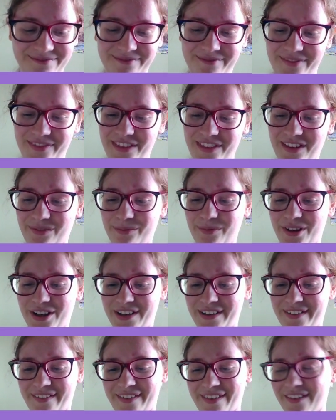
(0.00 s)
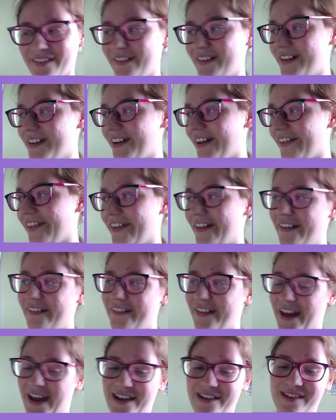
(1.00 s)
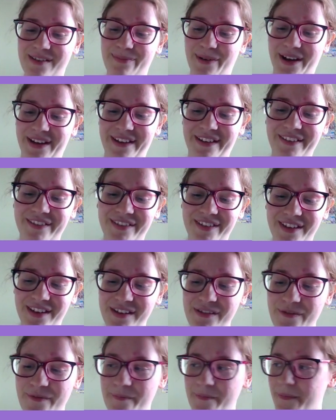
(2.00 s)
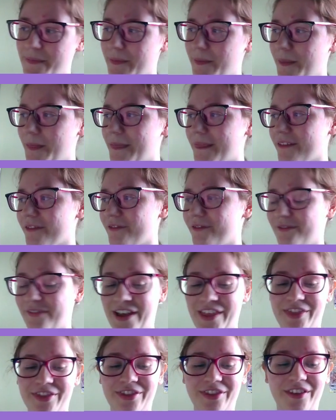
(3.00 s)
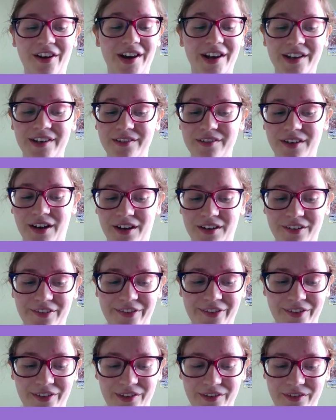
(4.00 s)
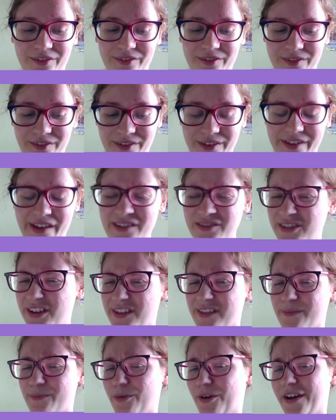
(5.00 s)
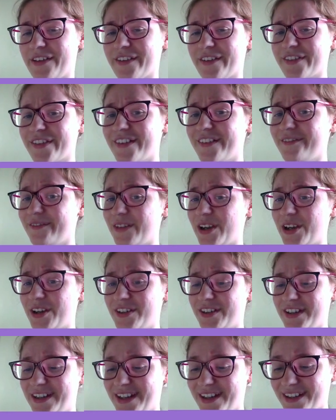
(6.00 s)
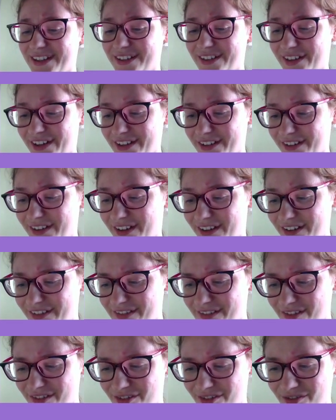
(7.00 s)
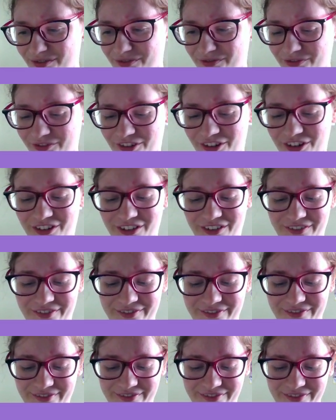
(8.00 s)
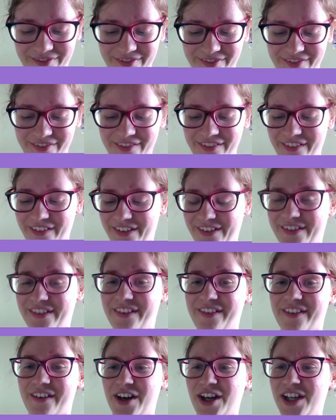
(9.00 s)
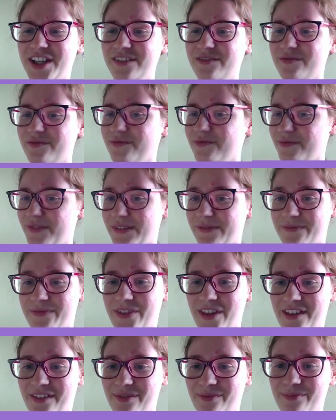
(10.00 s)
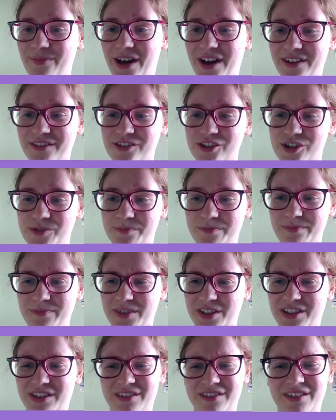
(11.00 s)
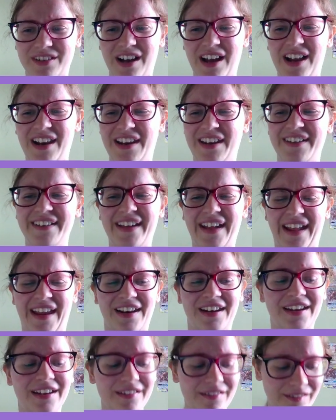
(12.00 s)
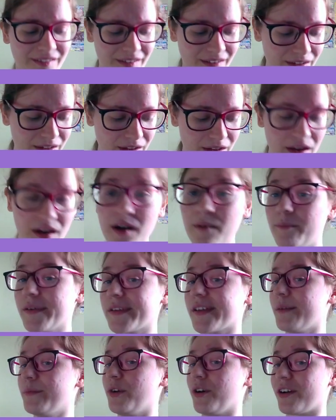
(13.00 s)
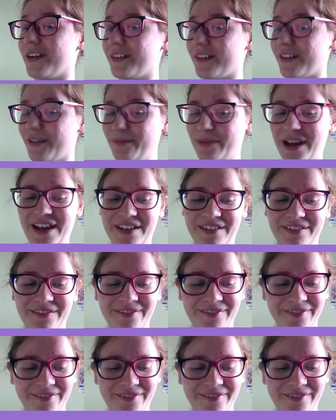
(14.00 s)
this one's another 80 by 80 with 9 colours. It's actually surprising that we only need 9 colours for a design with this much colour in it, but I'm not going to complain.